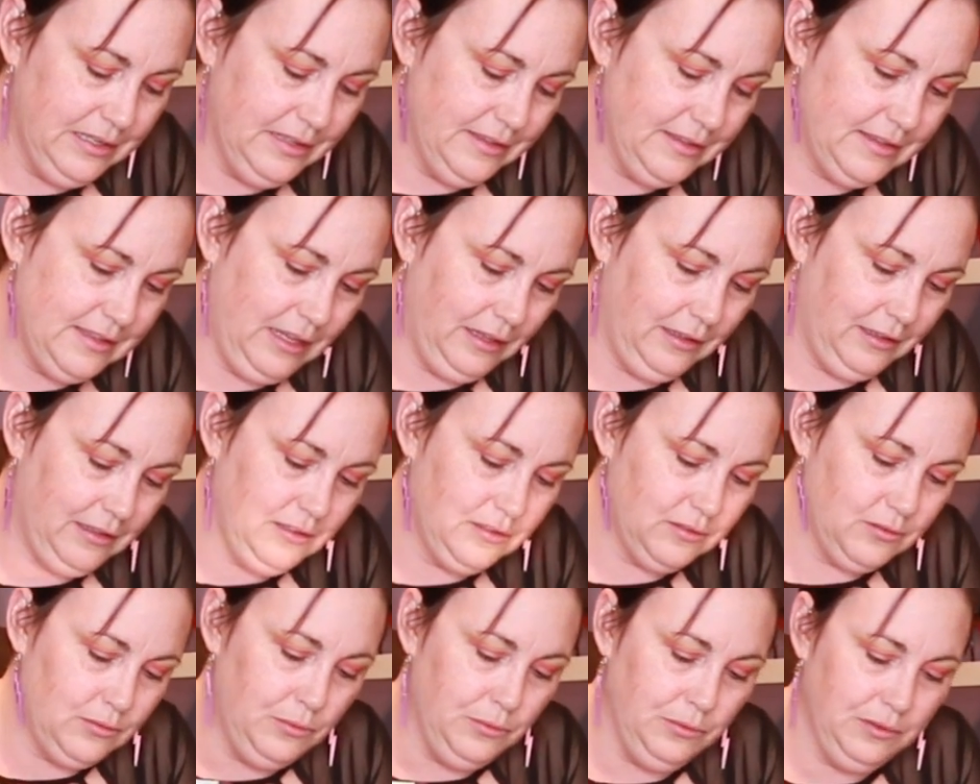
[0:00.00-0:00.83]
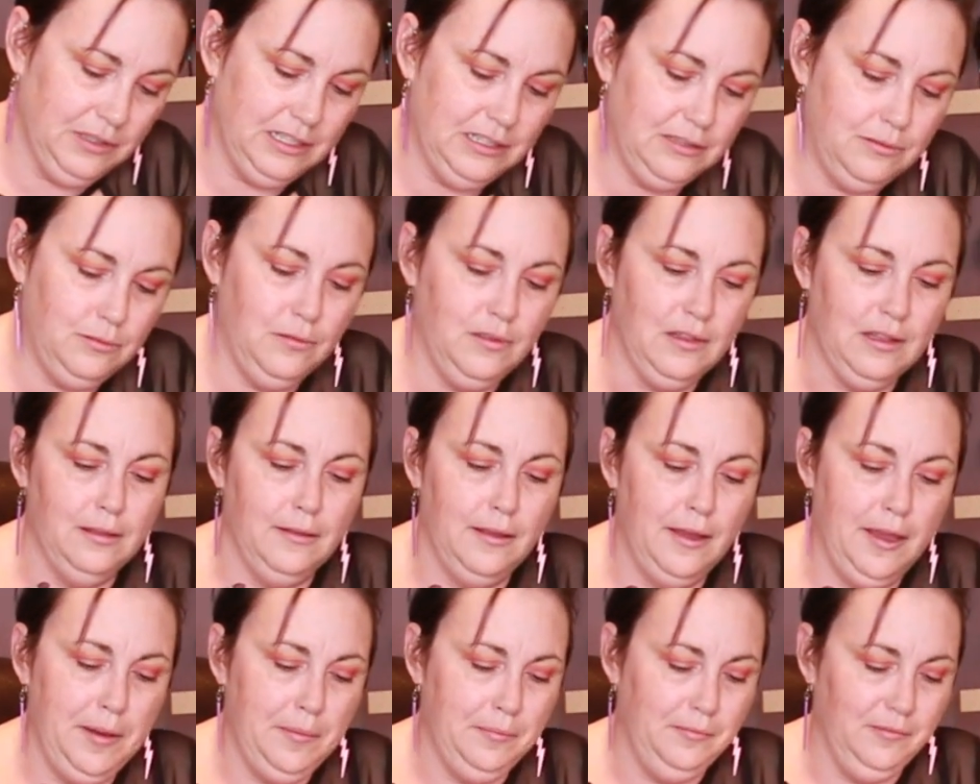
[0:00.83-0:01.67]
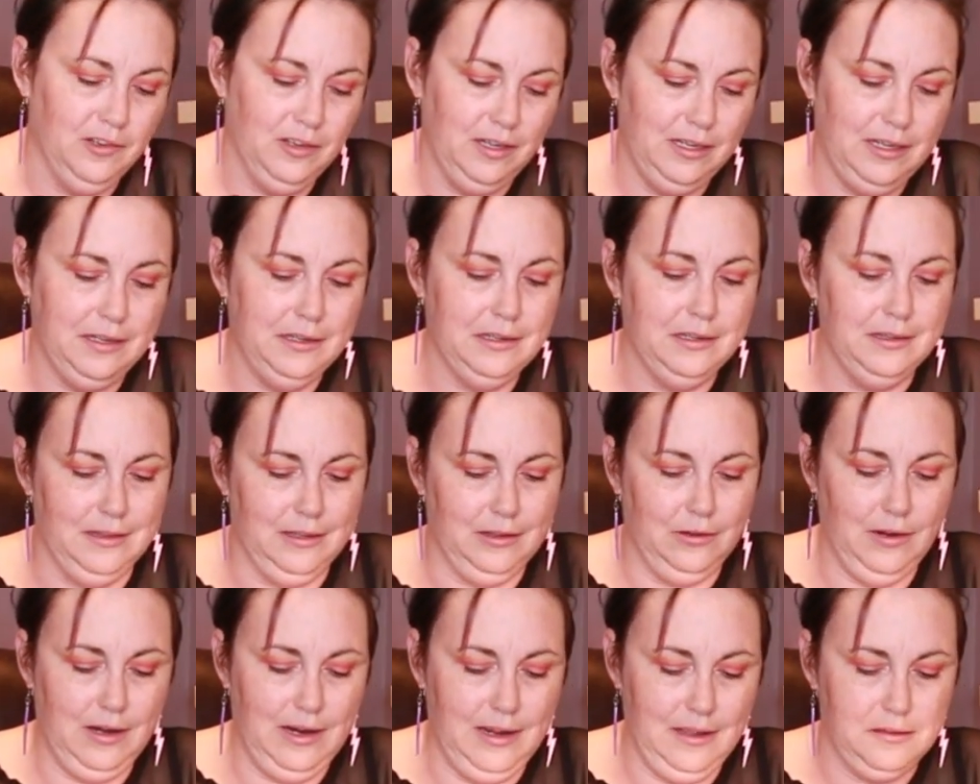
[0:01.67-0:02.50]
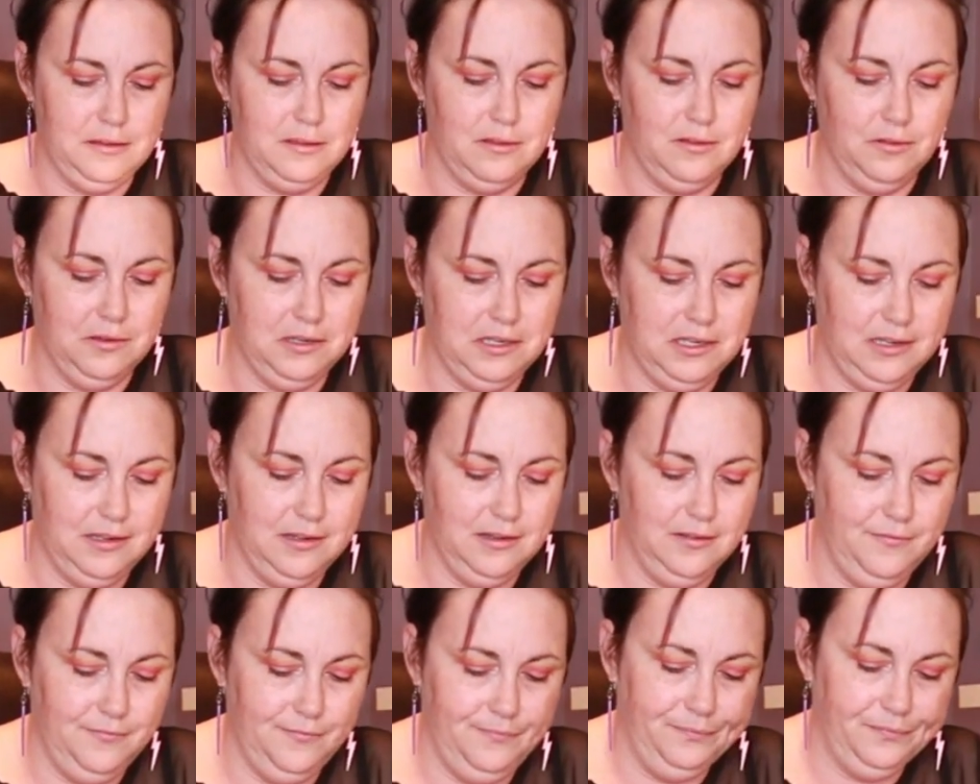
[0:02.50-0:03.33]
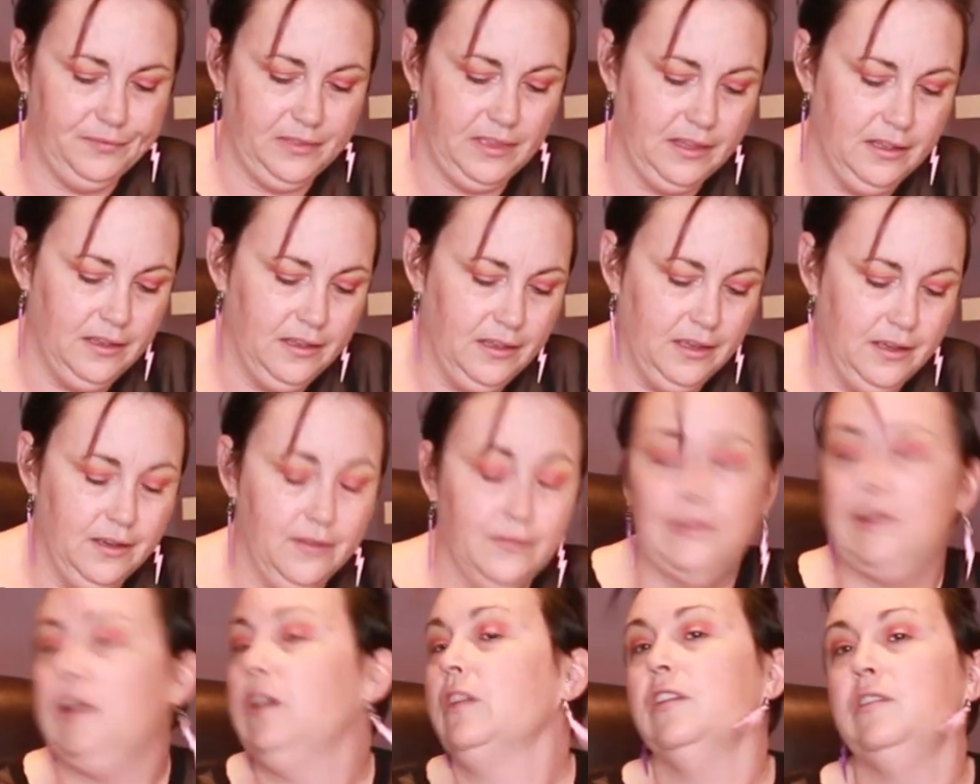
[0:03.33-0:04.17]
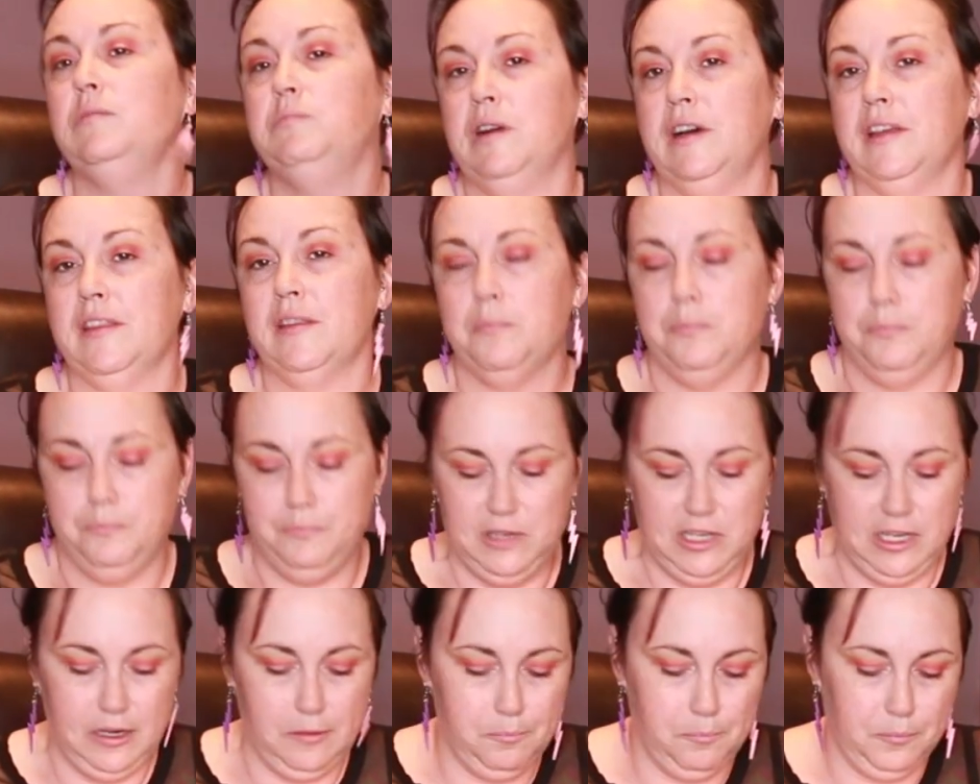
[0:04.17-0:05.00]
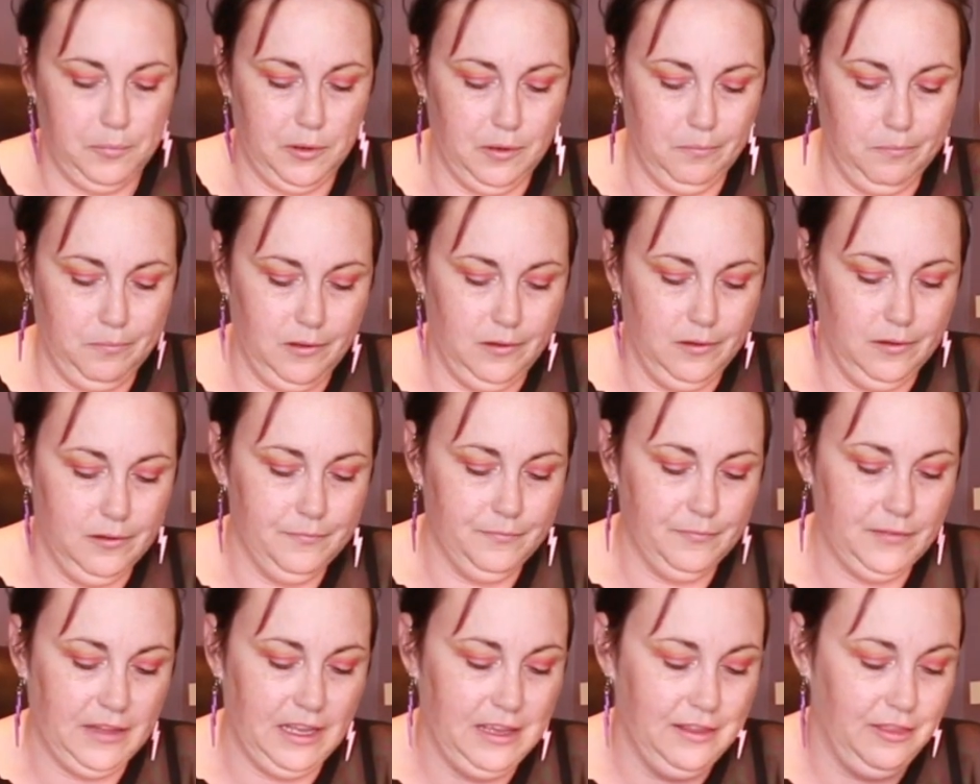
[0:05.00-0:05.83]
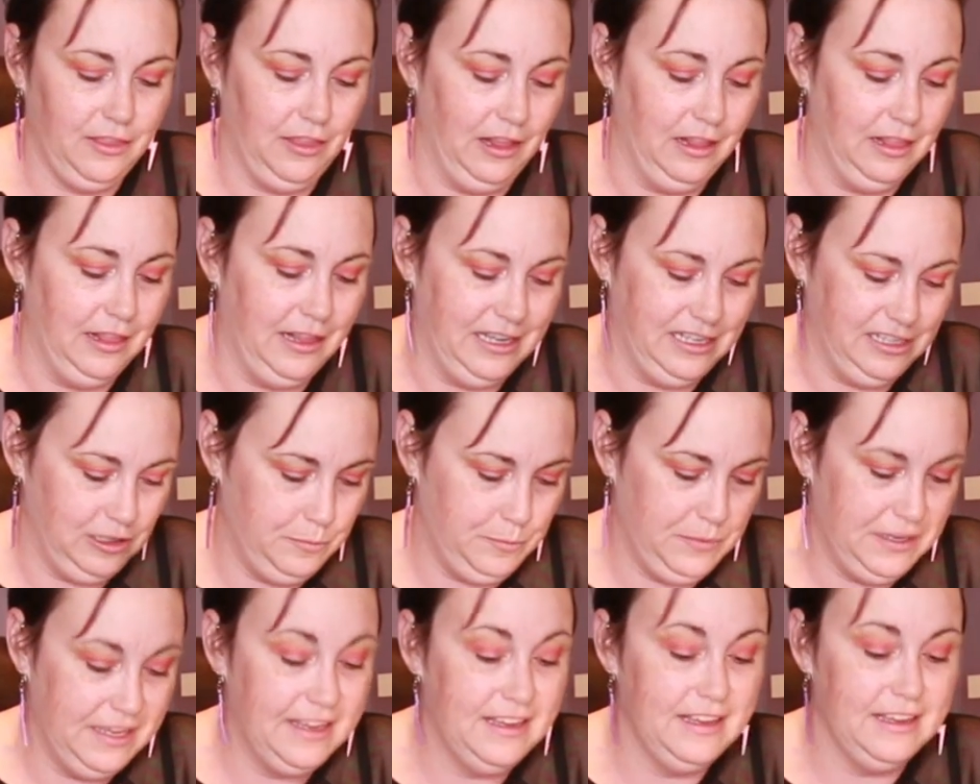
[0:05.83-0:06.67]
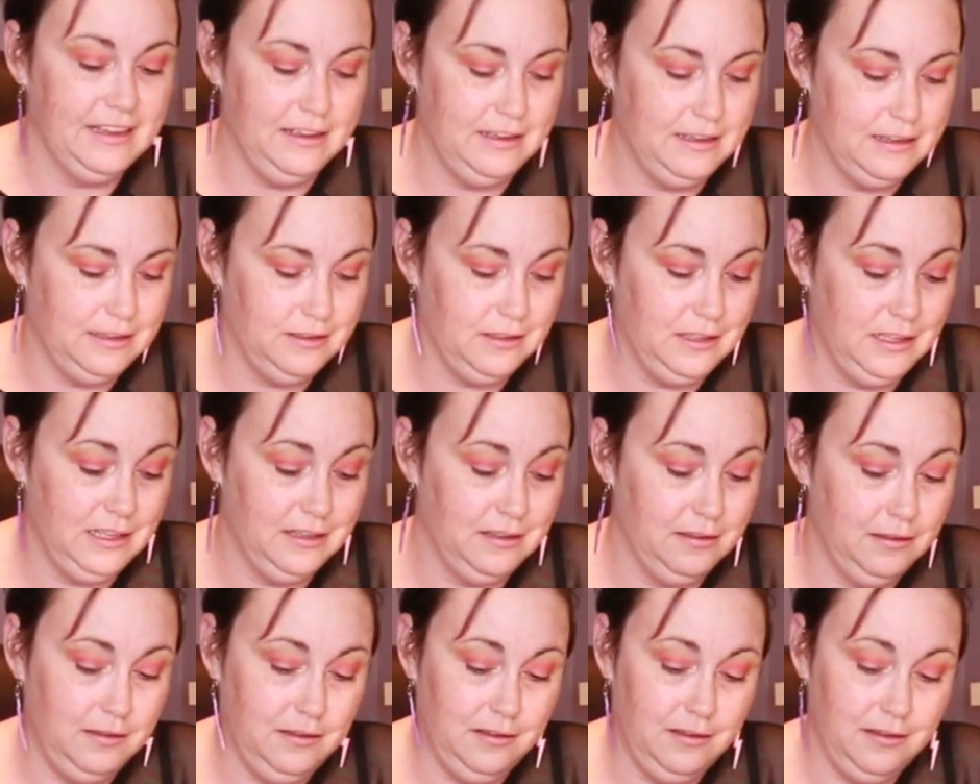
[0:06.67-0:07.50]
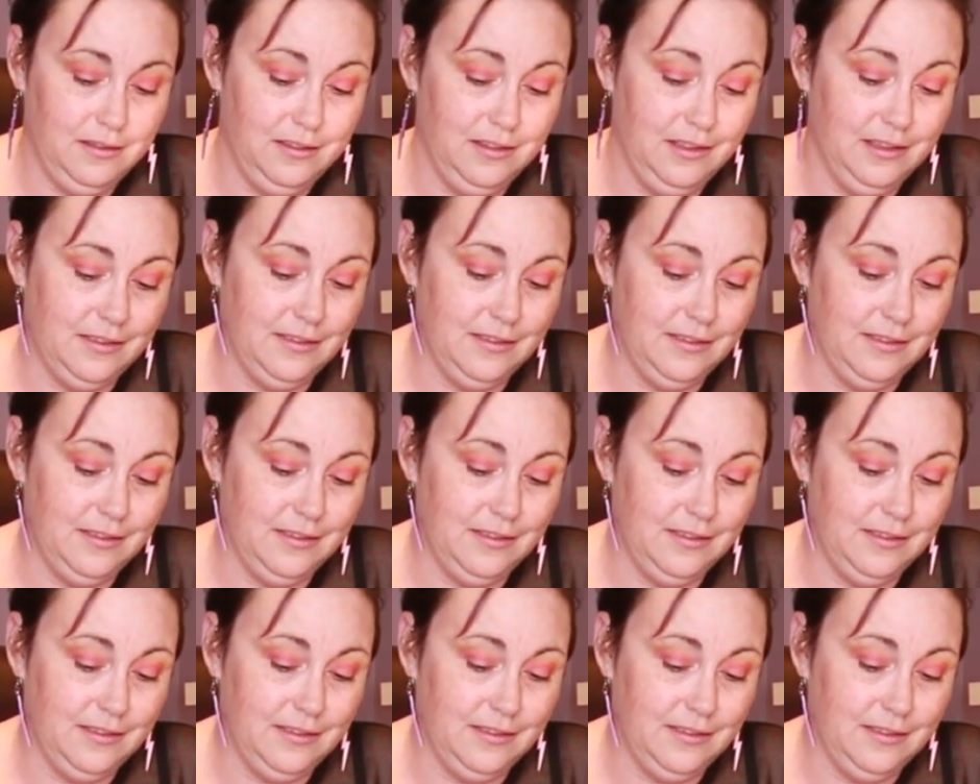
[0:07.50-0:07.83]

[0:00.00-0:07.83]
Second only to the lime green and the grass green, followed by the deep purple and the light pink and the